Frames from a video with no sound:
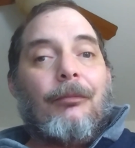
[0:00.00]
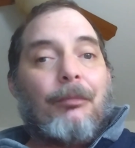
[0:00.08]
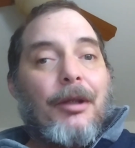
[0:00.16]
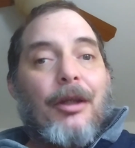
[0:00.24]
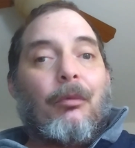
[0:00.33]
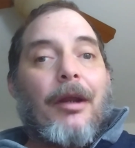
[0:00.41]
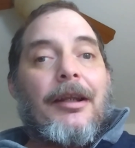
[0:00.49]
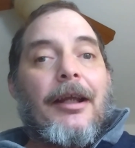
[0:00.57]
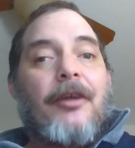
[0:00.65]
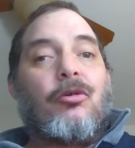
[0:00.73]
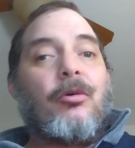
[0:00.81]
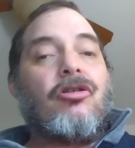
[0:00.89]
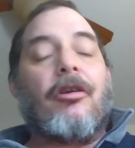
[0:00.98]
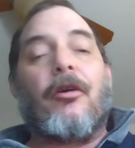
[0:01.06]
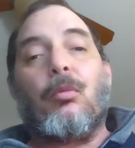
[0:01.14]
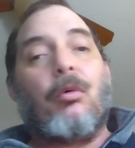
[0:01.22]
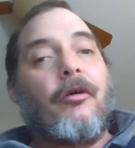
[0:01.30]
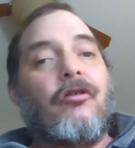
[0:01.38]
being right next to each
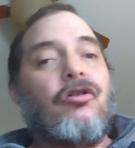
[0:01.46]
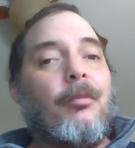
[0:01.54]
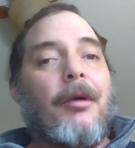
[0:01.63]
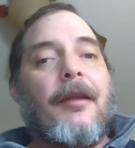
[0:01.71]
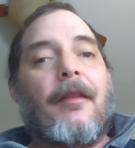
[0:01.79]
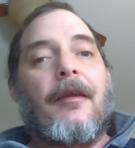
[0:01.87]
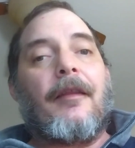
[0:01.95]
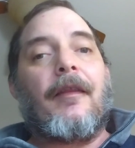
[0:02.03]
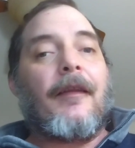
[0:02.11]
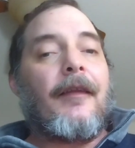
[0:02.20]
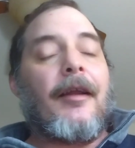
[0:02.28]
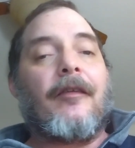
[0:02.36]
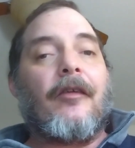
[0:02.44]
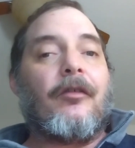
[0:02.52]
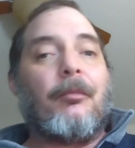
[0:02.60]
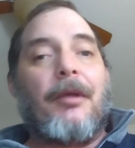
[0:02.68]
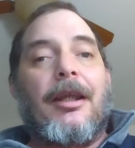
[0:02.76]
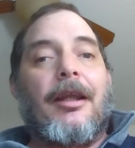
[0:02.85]
other, whereas you might think that that
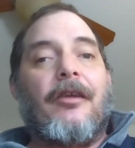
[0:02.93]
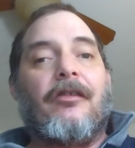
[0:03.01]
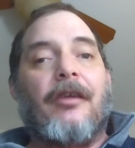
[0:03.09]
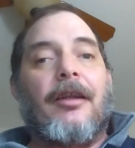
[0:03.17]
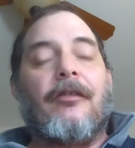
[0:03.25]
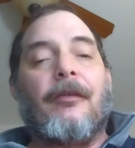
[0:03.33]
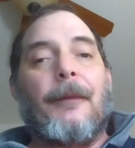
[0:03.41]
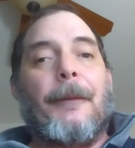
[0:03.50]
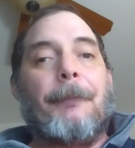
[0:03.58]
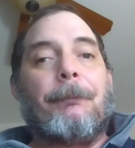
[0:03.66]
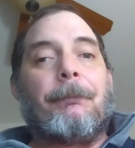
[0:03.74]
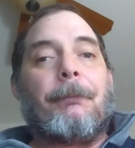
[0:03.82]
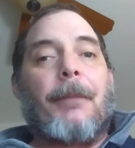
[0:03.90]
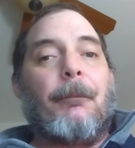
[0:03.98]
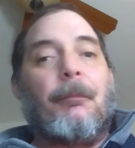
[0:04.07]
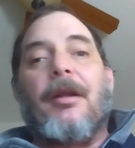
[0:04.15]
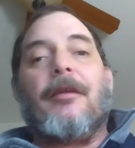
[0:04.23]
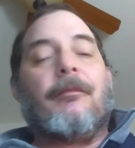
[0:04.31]
doesn't make any sense.
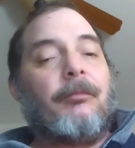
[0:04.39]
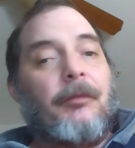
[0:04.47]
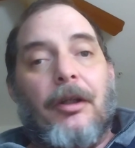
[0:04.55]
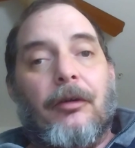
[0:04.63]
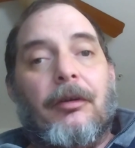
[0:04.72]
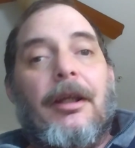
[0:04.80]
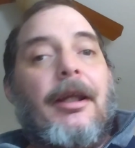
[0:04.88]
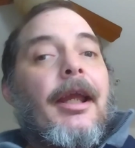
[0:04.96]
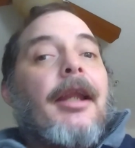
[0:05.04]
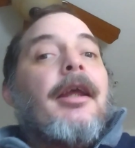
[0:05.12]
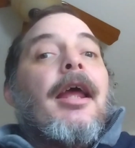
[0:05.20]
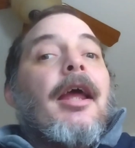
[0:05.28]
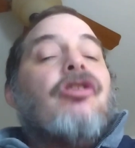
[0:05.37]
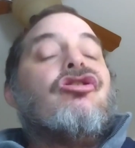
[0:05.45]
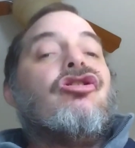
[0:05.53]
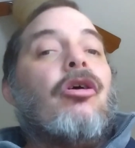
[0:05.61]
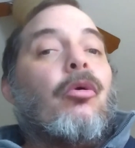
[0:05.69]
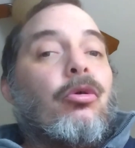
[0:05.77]
But
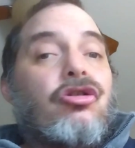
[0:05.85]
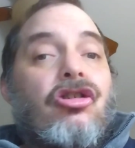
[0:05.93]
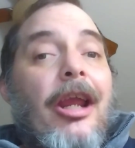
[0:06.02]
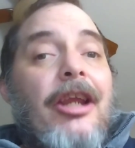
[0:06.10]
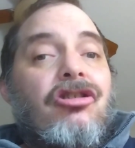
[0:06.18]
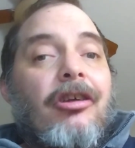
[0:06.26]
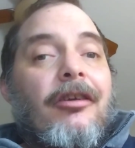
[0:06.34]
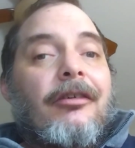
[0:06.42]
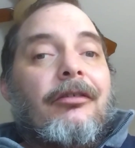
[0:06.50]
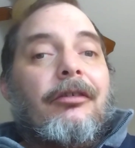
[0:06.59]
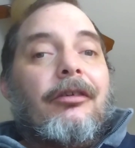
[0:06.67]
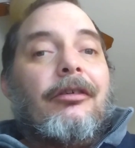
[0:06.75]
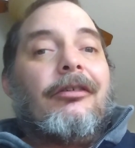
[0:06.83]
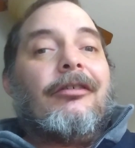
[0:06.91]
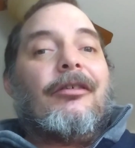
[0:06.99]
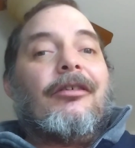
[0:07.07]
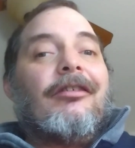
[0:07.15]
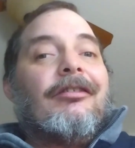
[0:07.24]
or change it.
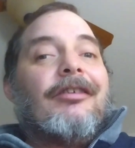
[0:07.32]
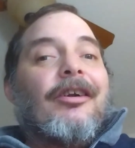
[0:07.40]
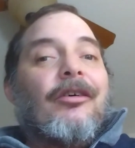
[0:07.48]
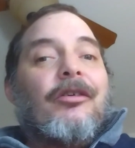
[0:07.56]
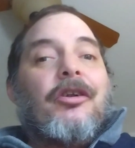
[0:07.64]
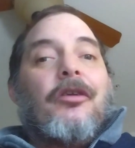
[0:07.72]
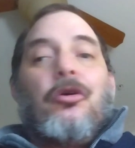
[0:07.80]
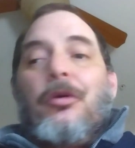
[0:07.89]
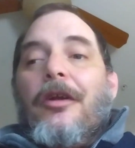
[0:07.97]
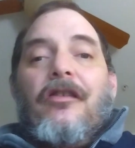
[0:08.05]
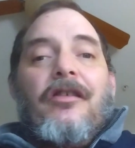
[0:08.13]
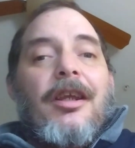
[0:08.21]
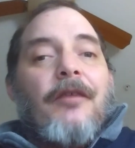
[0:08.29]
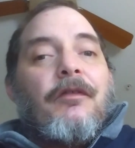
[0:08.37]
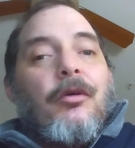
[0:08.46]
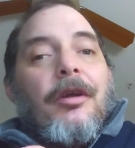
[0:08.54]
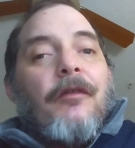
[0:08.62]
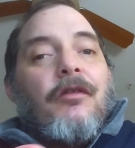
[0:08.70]
You can see if
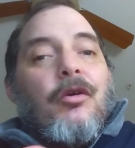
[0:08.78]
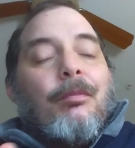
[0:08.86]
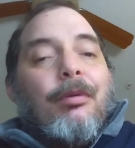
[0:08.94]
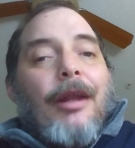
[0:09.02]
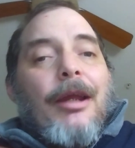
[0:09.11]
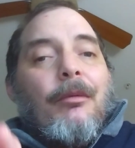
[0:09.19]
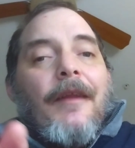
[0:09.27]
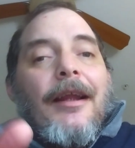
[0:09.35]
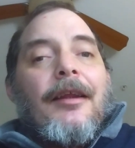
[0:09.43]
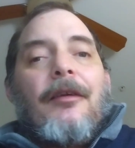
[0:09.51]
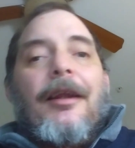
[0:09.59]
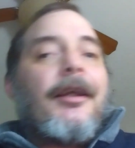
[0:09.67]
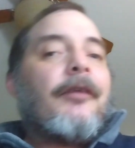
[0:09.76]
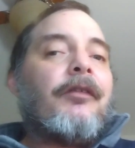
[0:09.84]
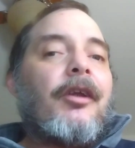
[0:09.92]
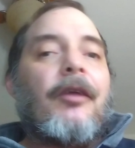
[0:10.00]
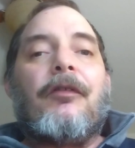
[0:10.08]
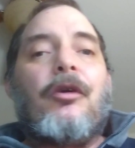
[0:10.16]
you play with that, like
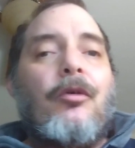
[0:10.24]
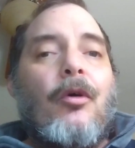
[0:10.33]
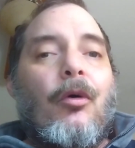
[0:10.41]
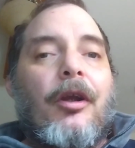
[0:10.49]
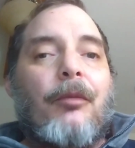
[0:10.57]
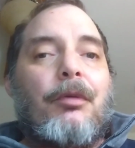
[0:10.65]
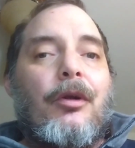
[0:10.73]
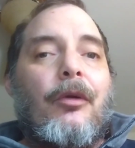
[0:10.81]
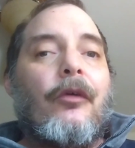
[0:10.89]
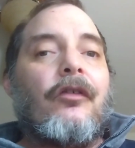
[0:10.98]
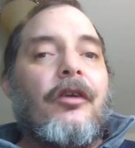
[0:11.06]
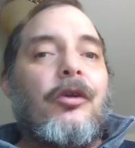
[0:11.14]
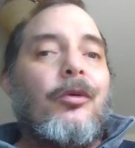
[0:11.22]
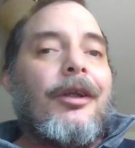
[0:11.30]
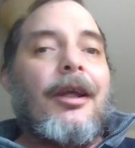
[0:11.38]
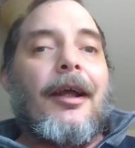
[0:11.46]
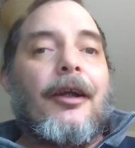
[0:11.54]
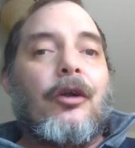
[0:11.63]
if you know computers and you can
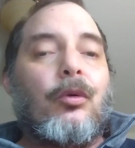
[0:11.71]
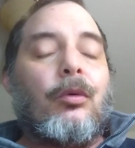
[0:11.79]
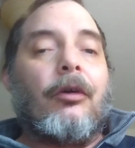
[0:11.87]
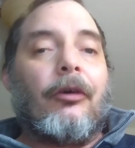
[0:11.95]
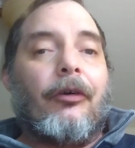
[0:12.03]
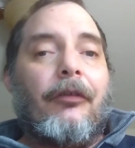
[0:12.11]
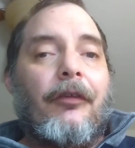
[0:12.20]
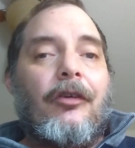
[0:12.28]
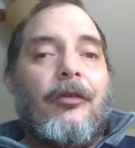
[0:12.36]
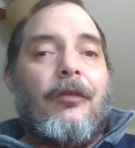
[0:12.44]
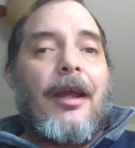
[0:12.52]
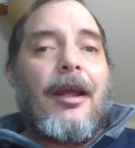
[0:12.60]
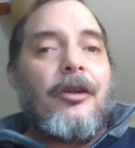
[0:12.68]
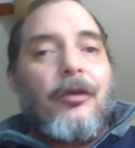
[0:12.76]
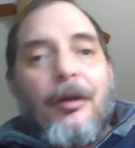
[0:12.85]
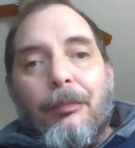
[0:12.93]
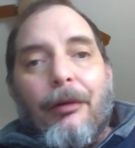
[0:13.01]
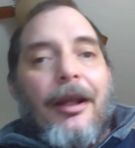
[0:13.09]
get on Google Earth and do that, you
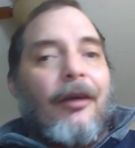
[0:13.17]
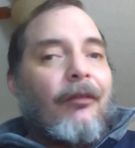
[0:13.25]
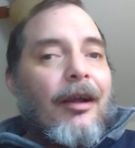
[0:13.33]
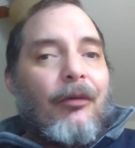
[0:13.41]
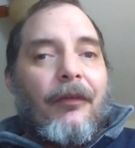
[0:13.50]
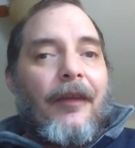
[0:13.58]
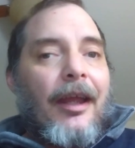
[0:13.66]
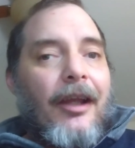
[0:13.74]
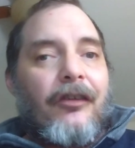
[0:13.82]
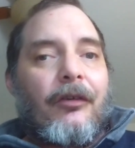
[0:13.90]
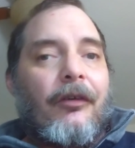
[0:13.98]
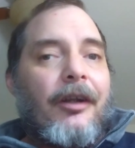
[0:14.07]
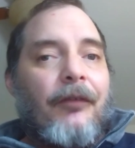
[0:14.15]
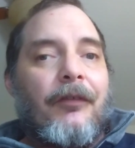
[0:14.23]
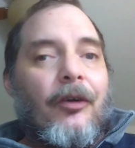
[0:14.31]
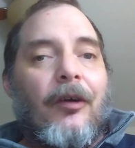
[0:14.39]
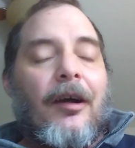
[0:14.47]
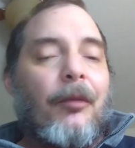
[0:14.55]
can play around with the hex grid if
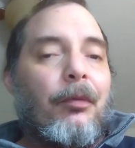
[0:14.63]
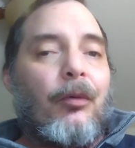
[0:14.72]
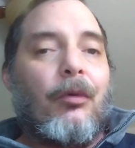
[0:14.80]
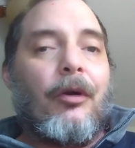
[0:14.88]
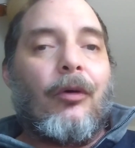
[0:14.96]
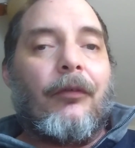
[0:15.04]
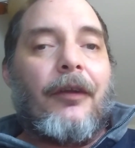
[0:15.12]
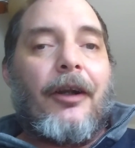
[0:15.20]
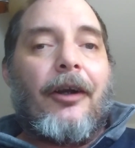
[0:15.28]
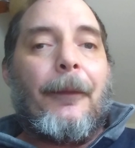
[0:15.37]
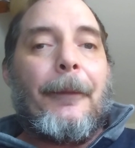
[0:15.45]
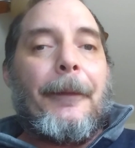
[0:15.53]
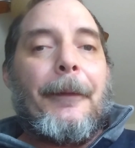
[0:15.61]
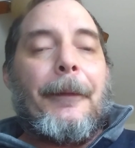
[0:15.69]
you know how to put one over there.